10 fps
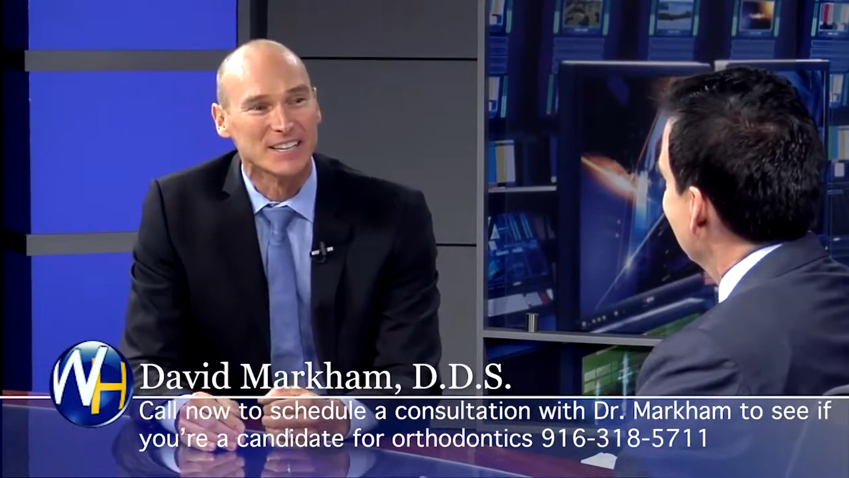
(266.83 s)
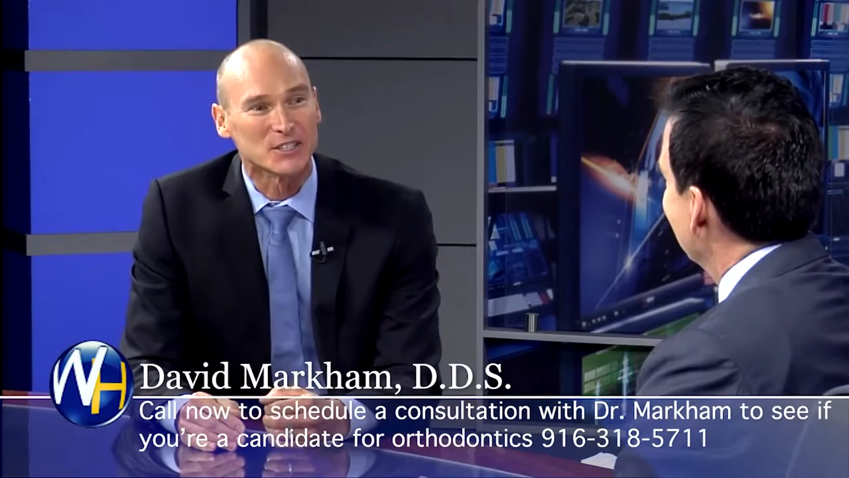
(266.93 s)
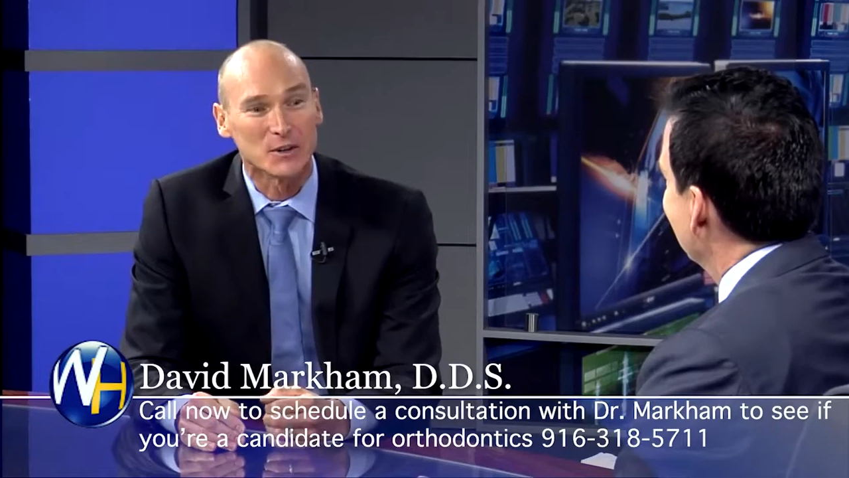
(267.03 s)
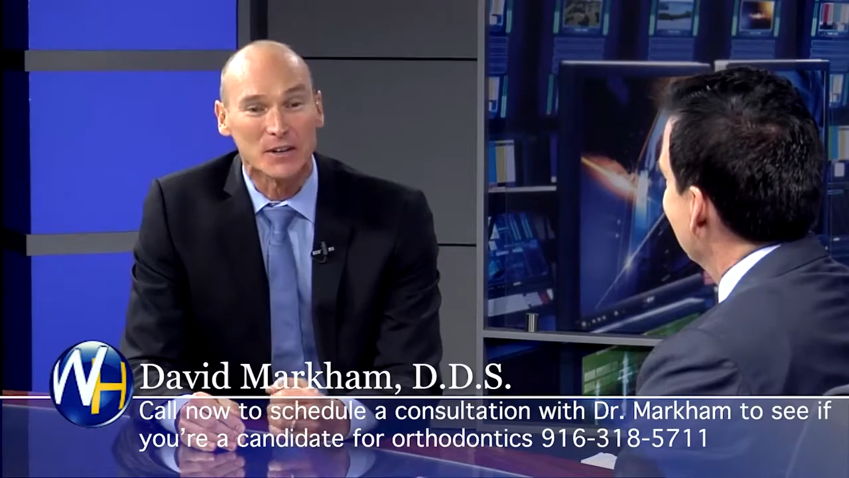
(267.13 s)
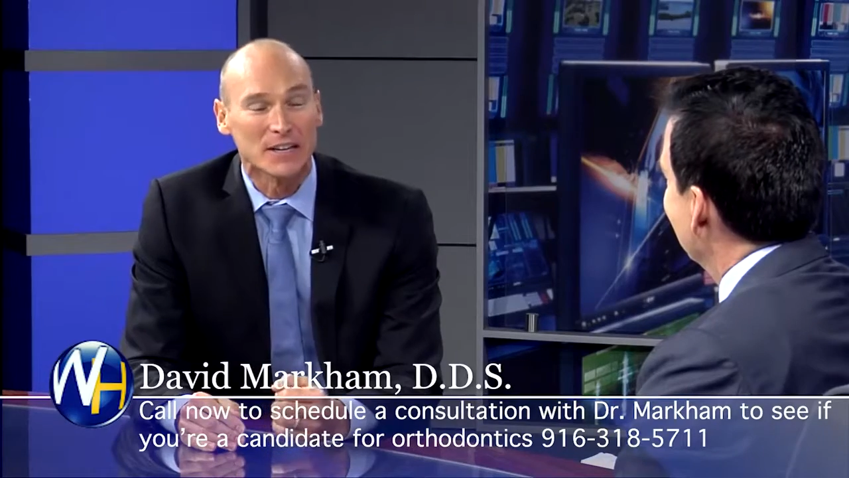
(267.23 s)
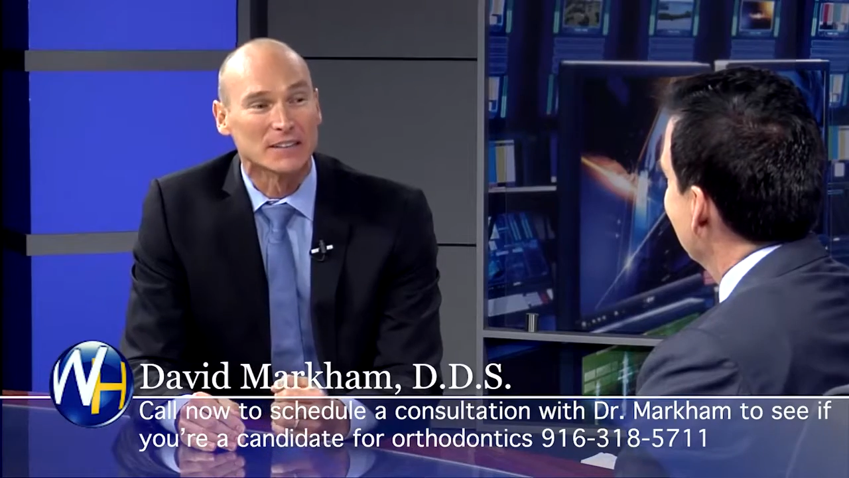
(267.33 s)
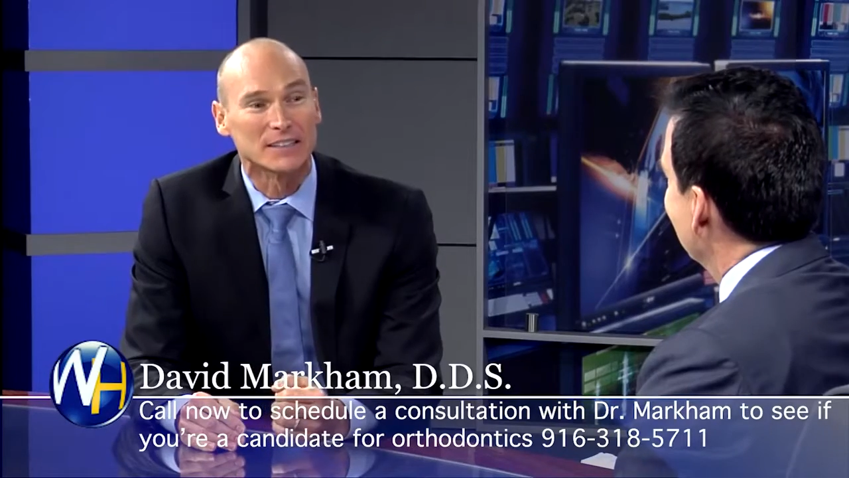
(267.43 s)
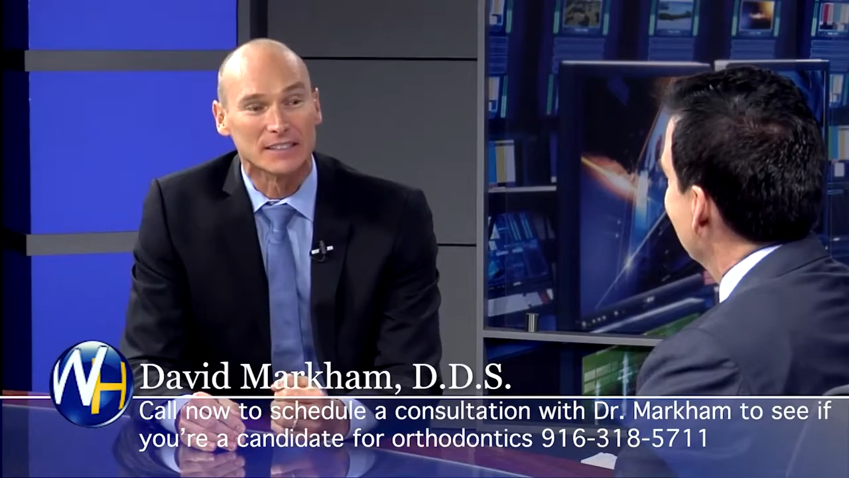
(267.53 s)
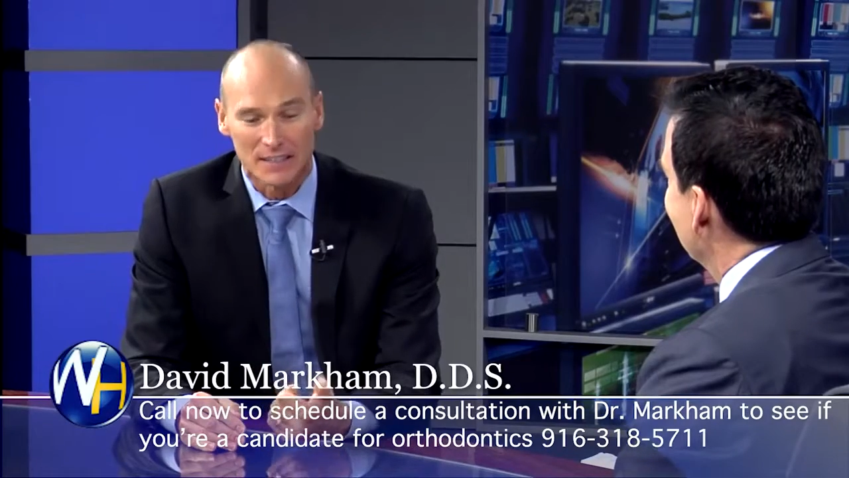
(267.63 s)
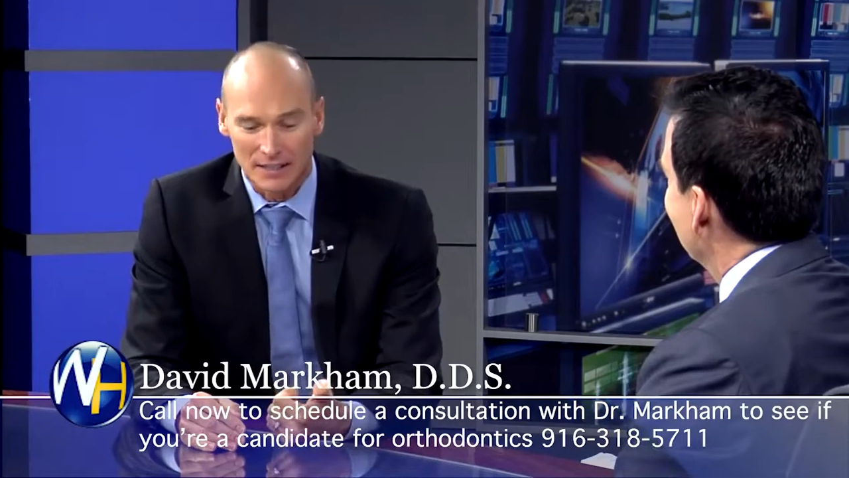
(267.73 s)
So
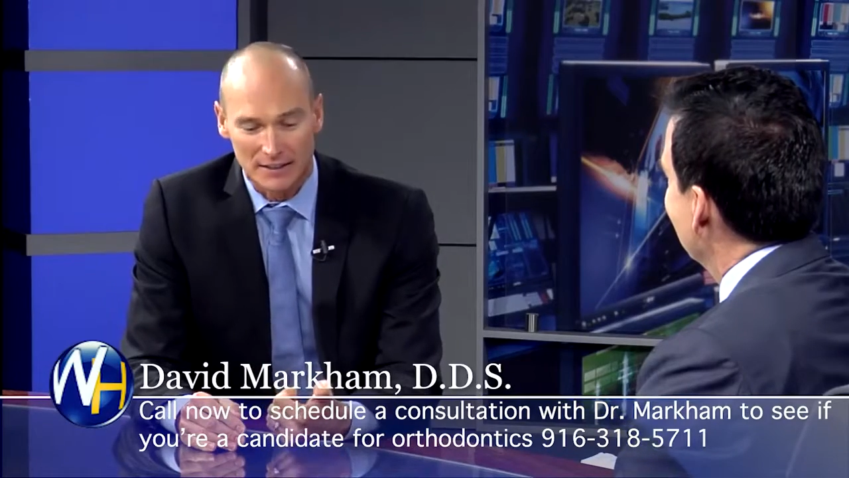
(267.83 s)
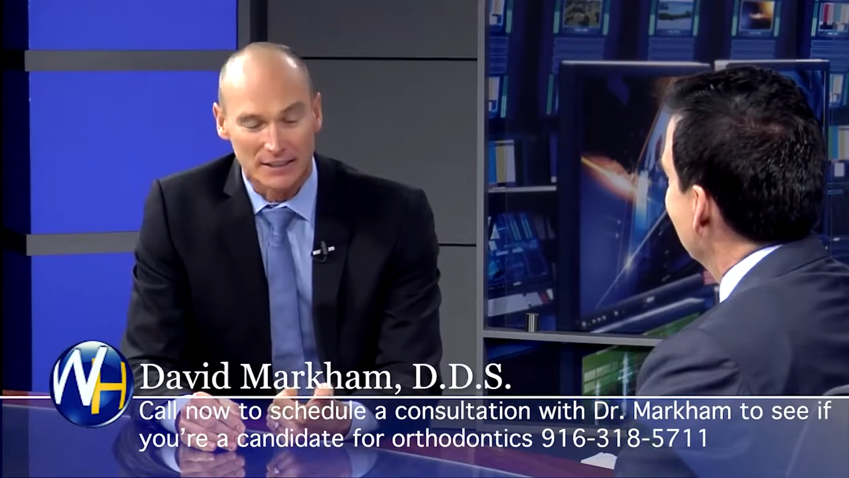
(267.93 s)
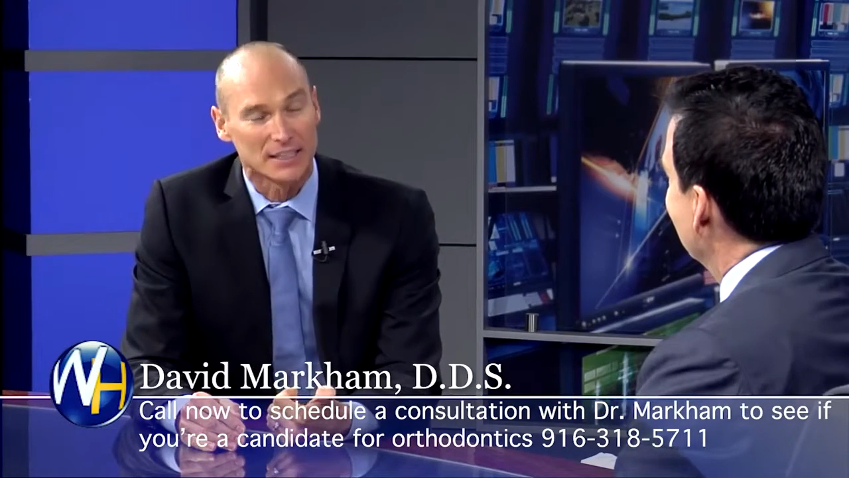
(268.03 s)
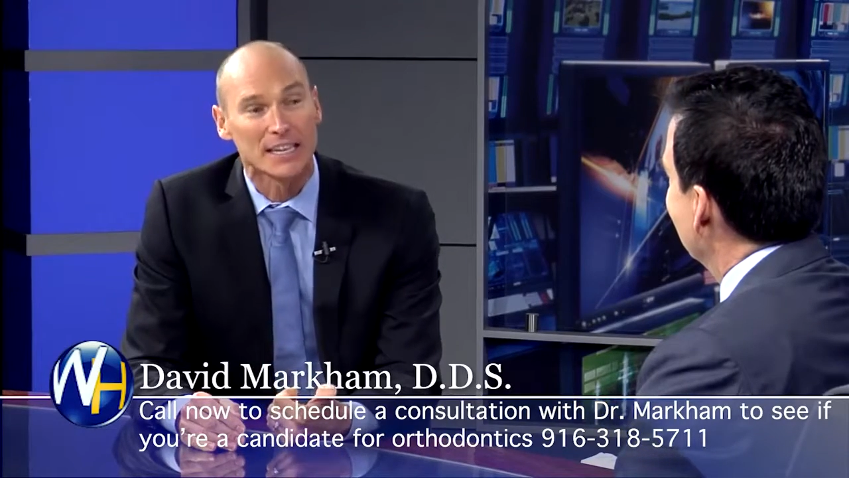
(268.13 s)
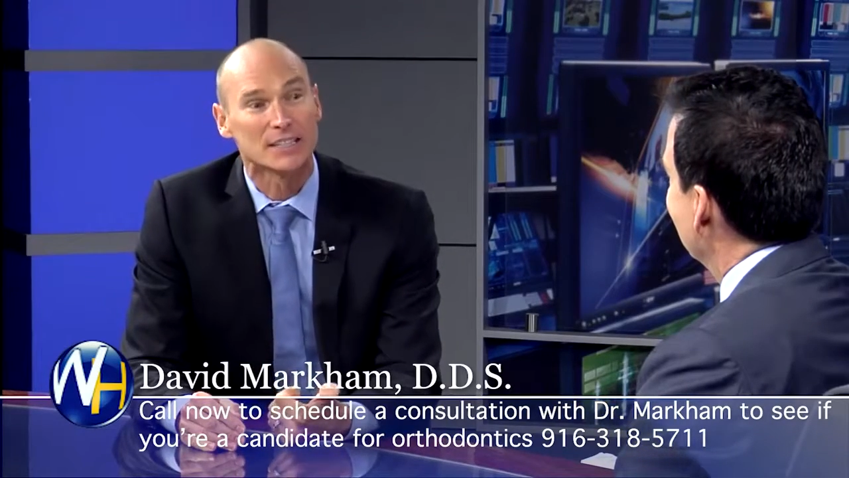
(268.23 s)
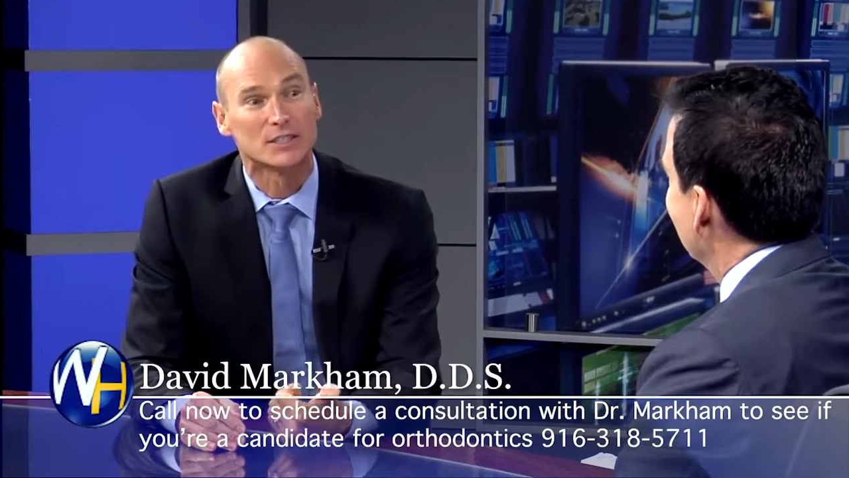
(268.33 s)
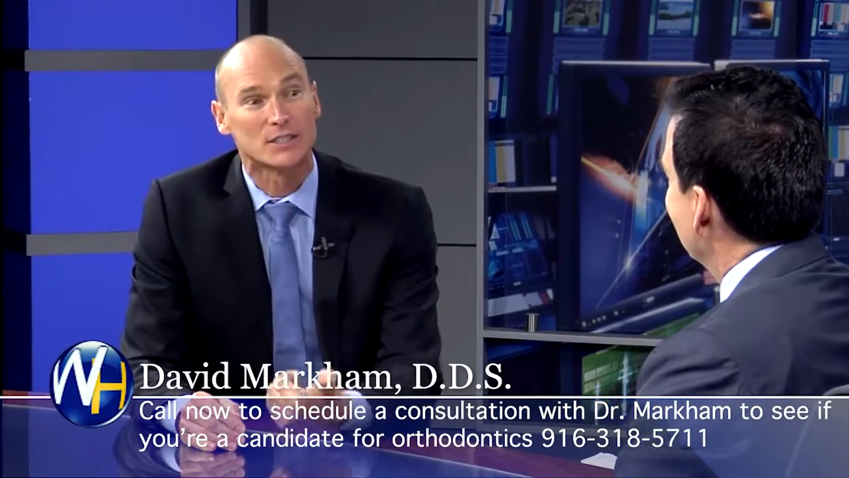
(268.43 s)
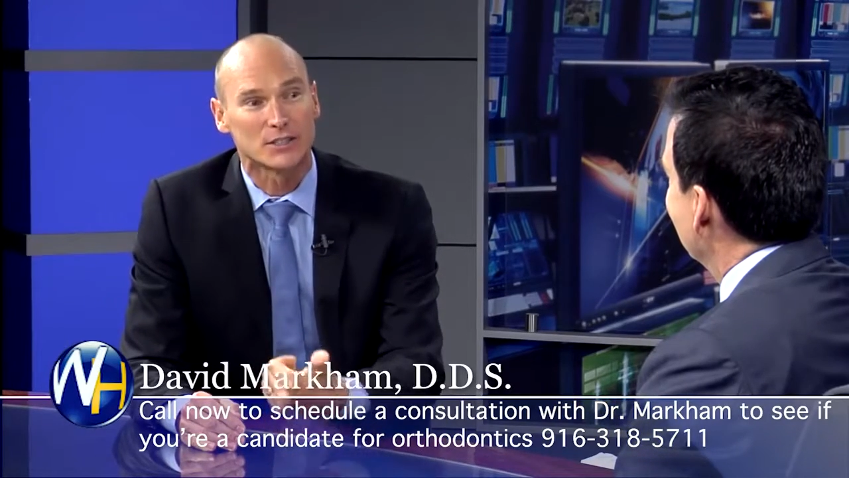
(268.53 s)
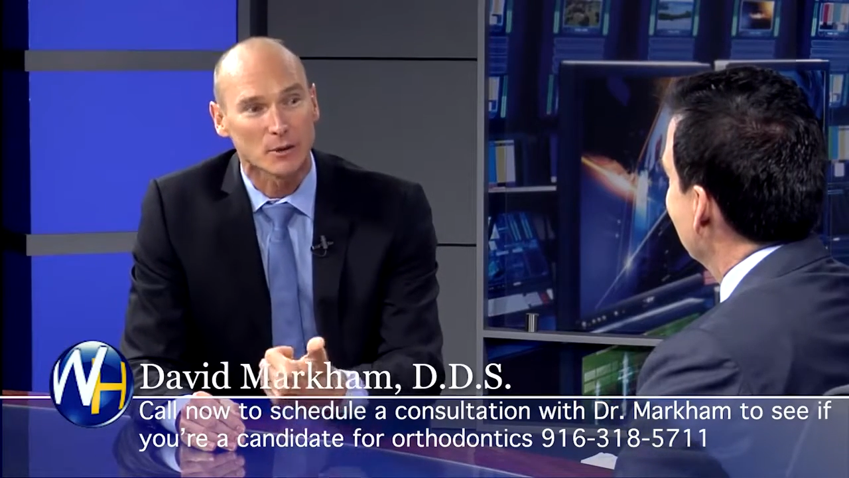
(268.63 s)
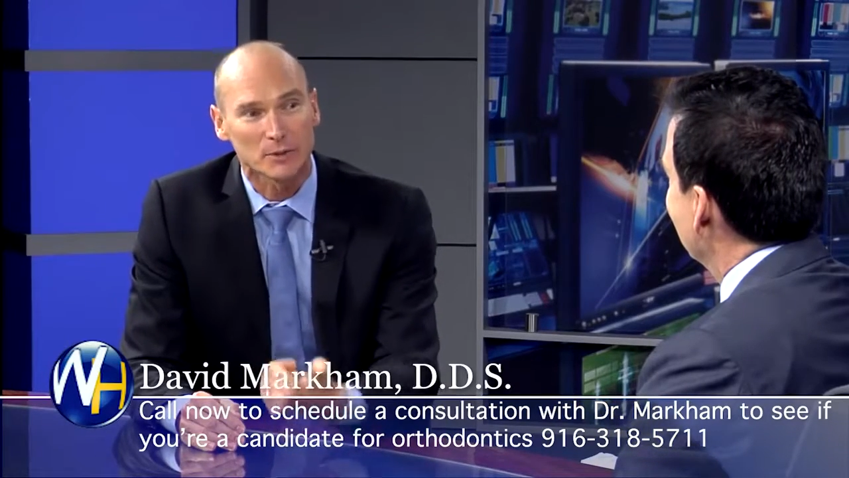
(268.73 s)
the
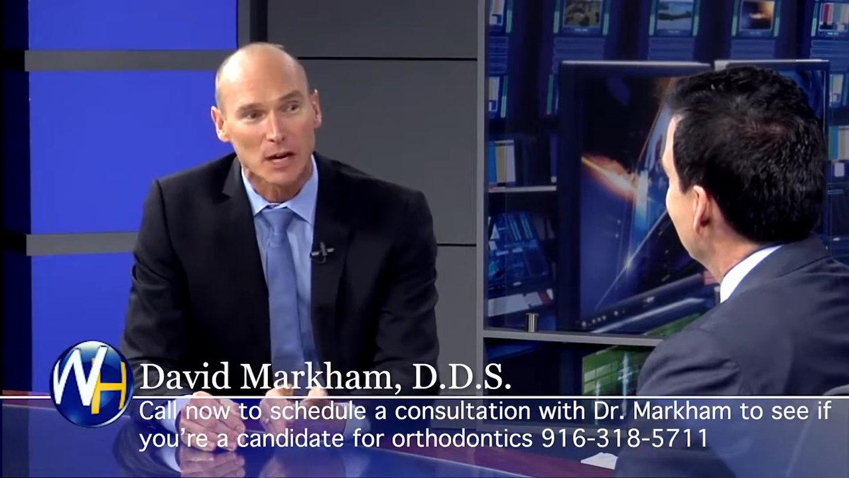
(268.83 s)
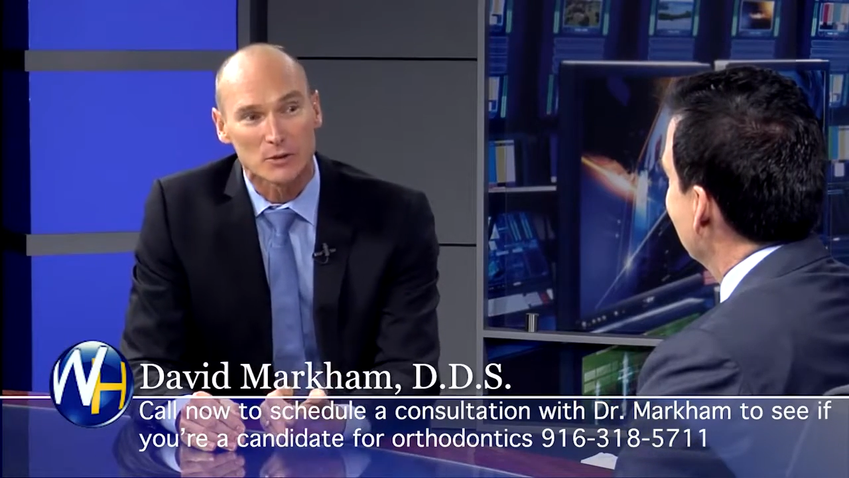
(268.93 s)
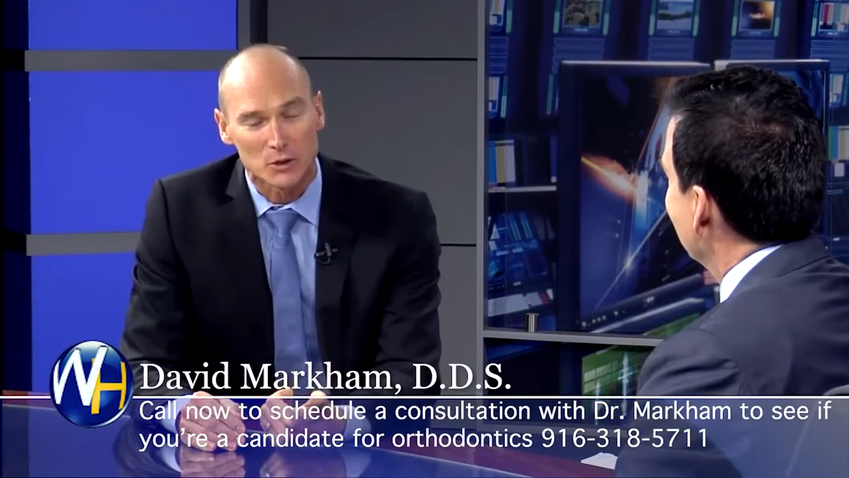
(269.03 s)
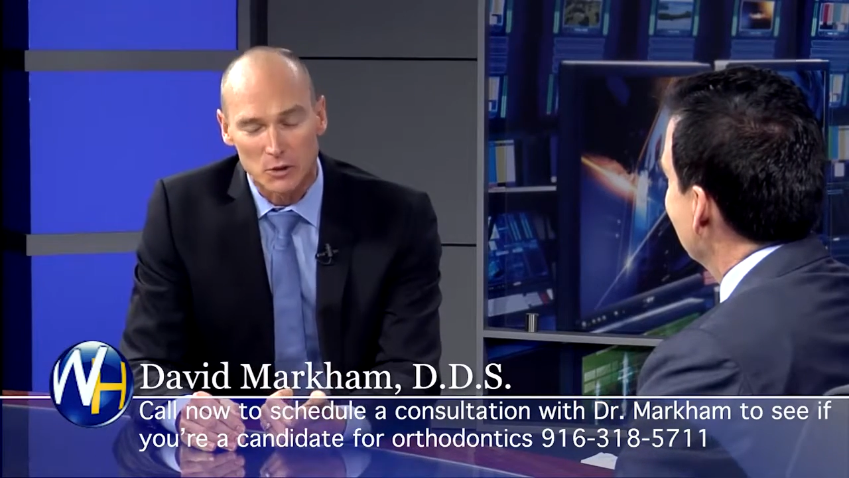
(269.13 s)
kids sometimes